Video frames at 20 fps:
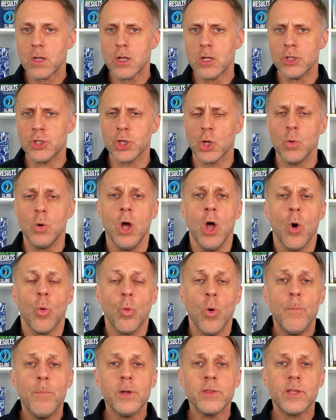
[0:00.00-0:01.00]
So
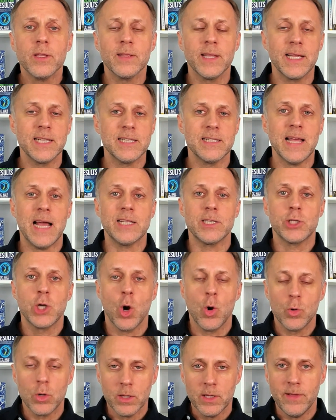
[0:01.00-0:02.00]
we'll put the link to that
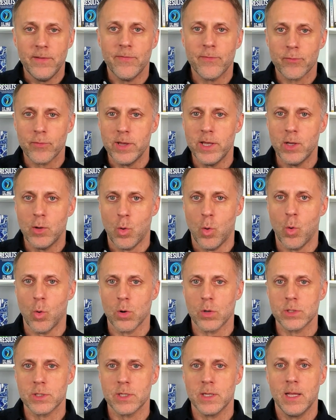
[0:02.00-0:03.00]
totally free
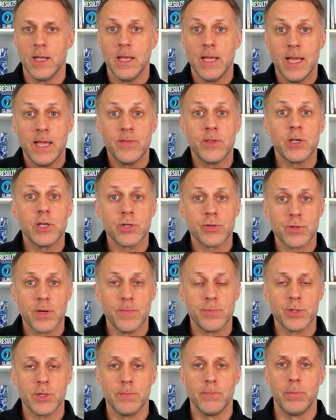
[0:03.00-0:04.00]
course in the
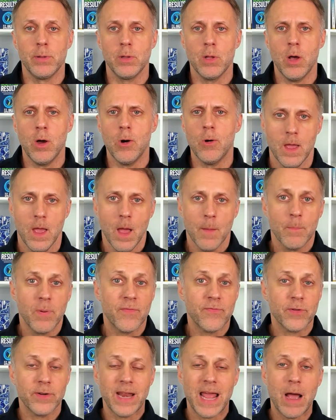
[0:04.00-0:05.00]
description below.
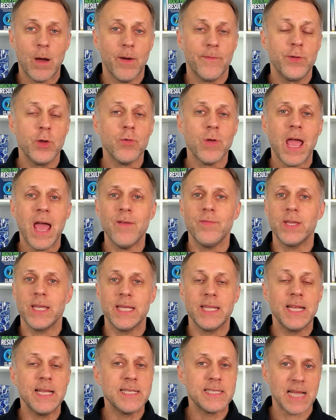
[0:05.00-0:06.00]
But for now, if you're having
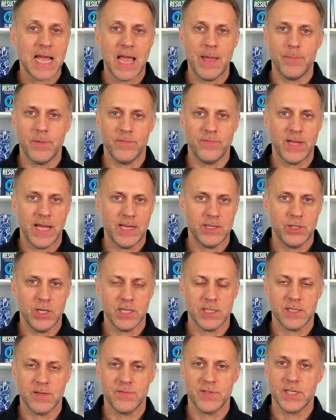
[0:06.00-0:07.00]
any type of
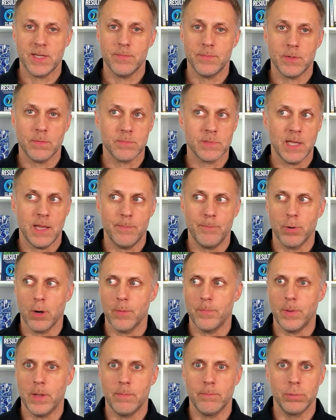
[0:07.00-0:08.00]
digestive symptoms like
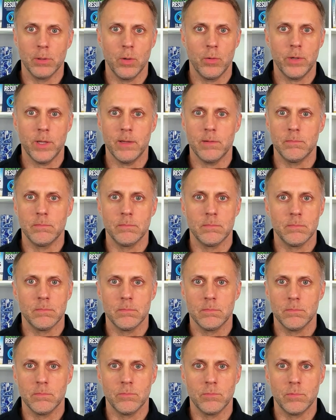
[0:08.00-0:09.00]
burping, bloating,
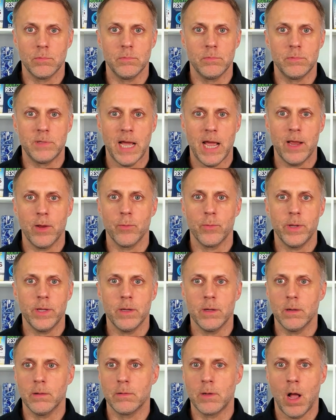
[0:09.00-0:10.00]

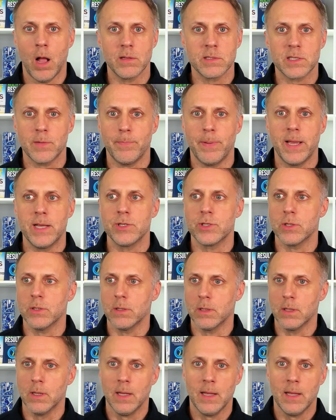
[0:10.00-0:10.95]
diarrhea, constipation,